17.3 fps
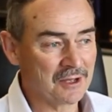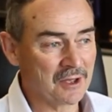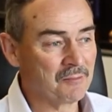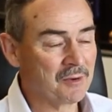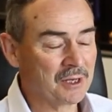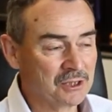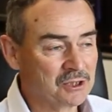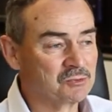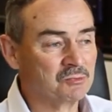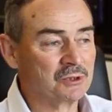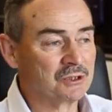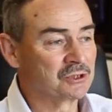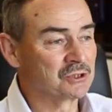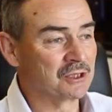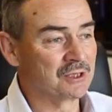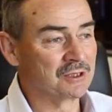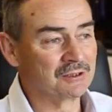
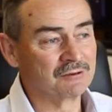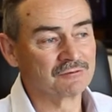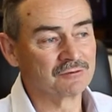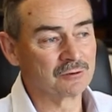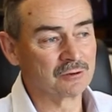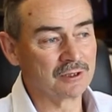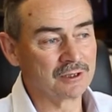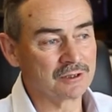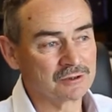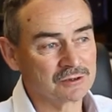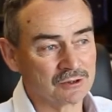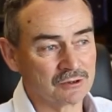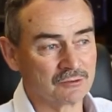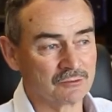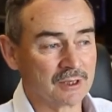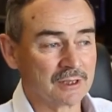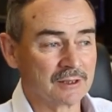management chain, if you like, so
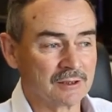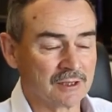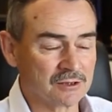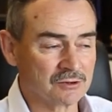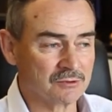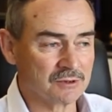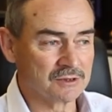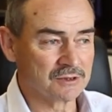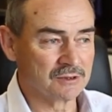that we can actually